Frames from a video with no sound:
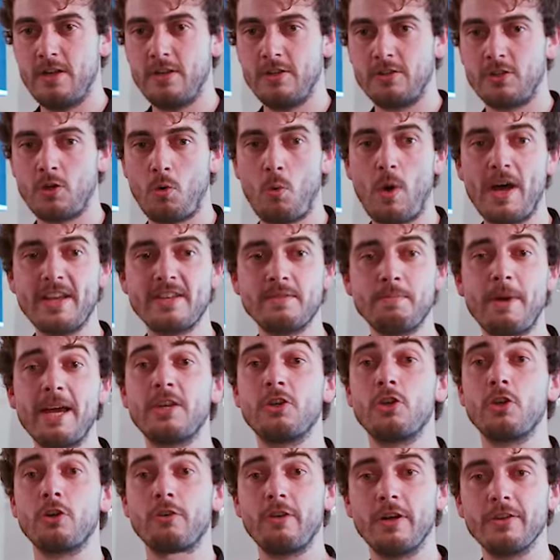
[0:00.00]
So what's my
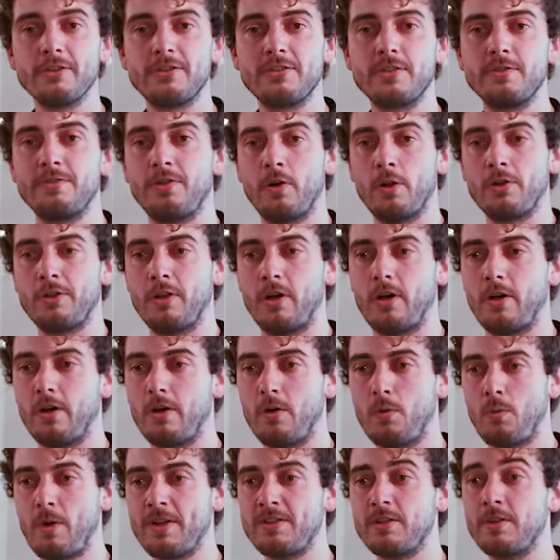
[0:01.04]
current folder?
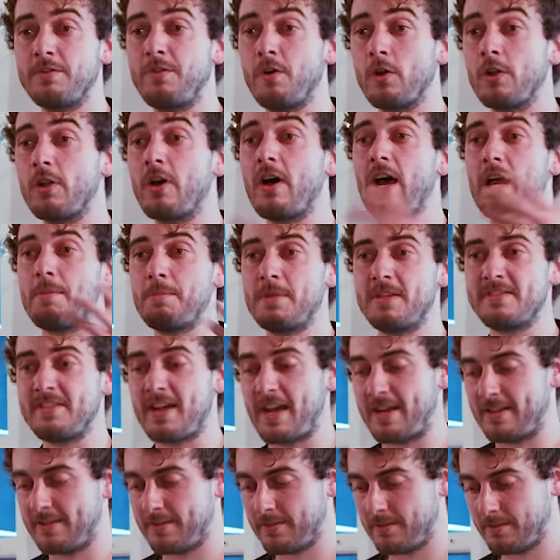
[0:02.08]
What's the folder I'm
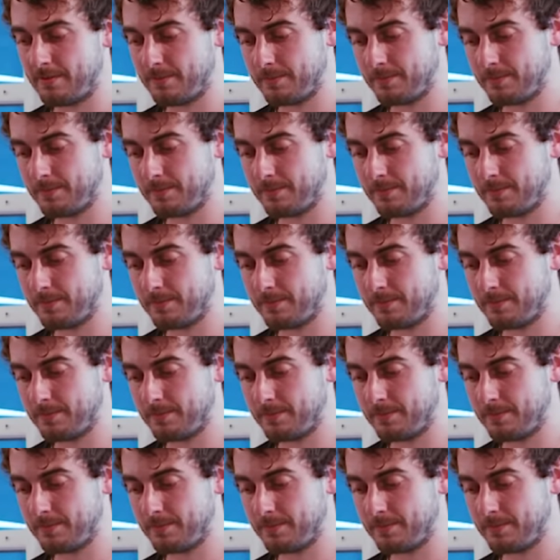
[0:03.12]
inside?